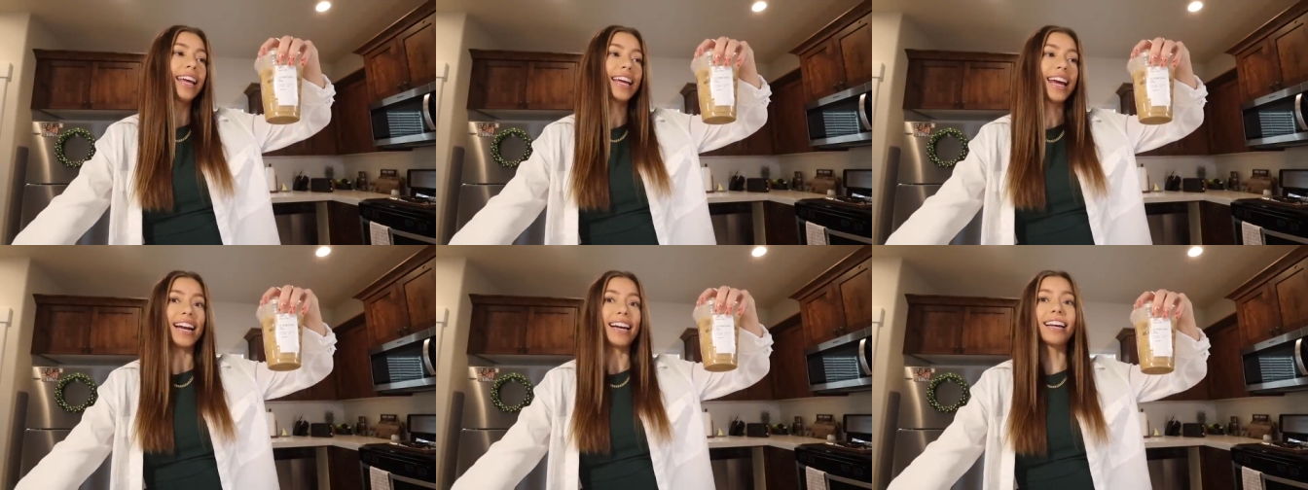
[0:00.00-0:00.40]

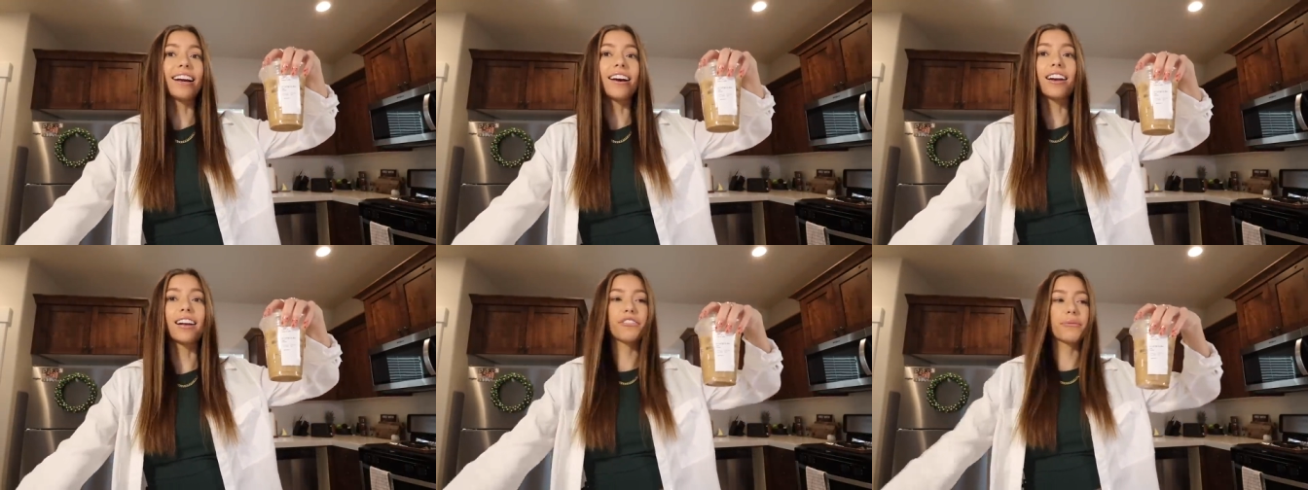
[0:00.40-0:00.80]
Kennedy
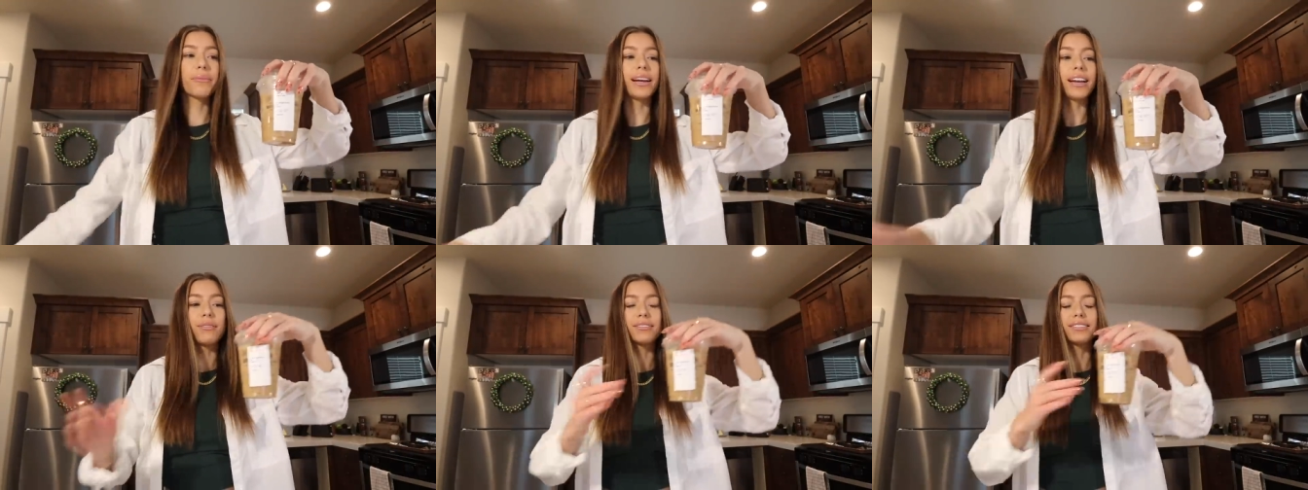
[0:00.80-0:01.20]
got it for
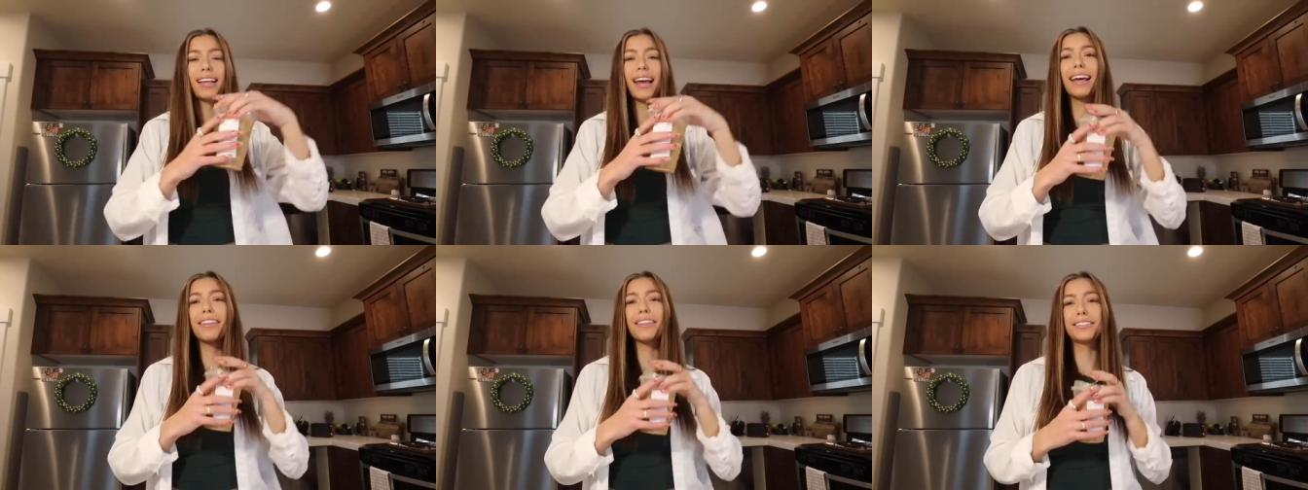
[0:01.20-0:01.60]
me and I was
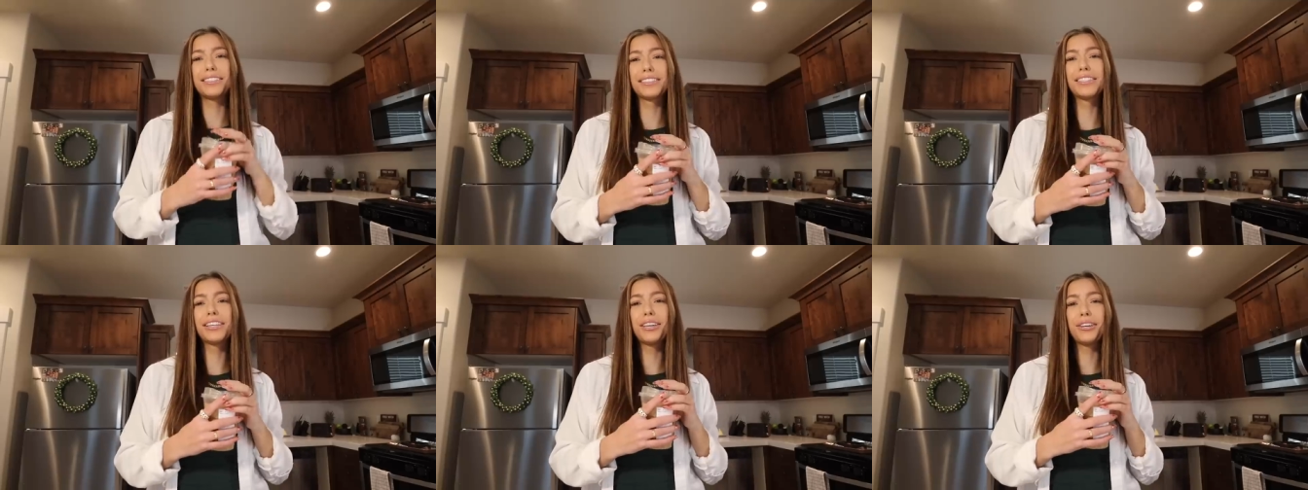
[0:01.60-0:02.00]
like, this
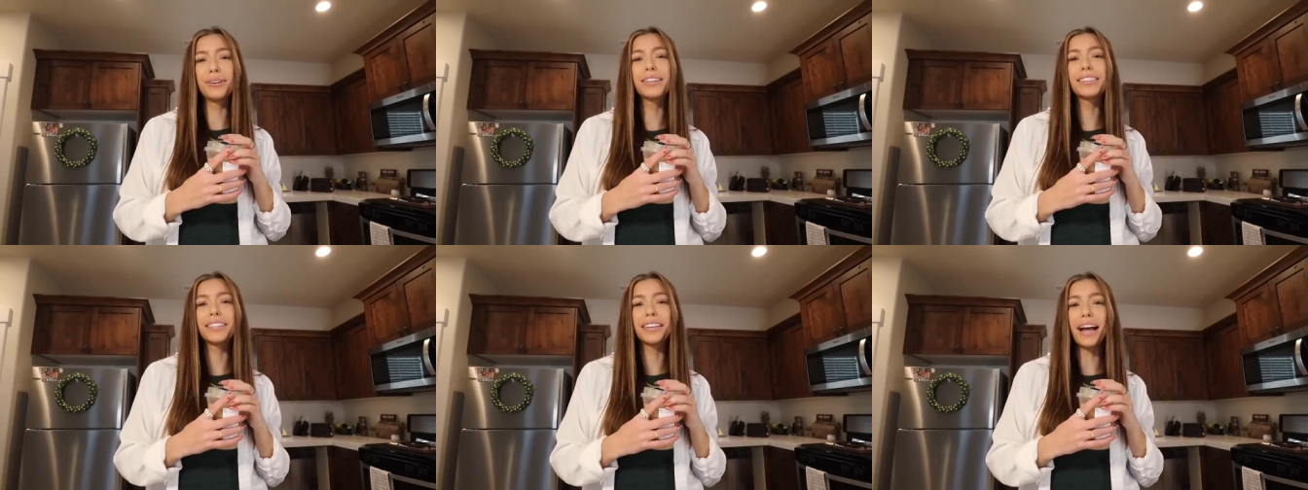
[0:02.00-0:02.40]
is the
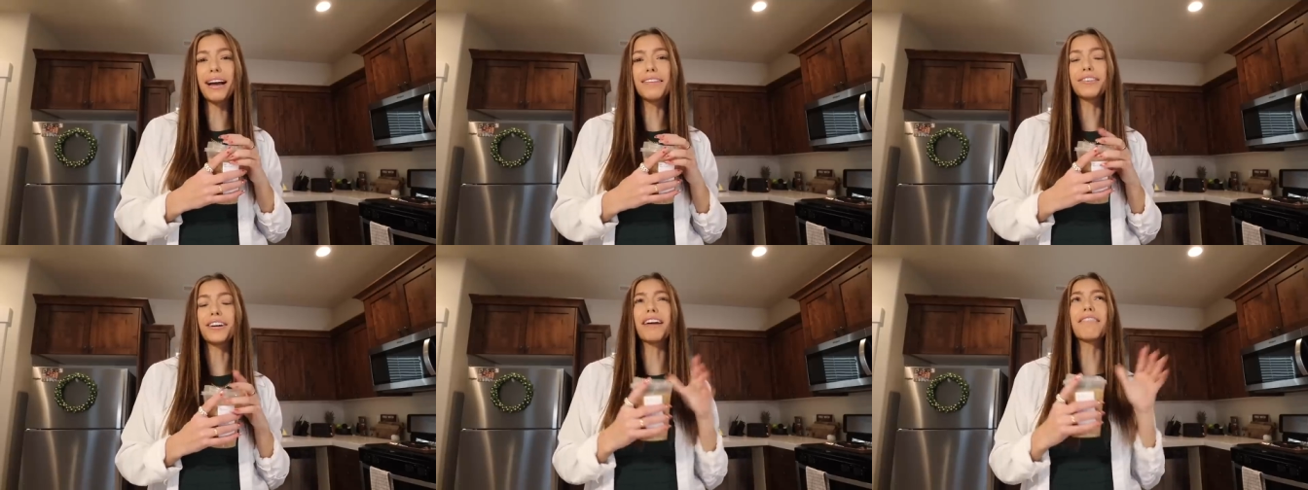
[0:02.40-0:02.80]
cutest thing ever.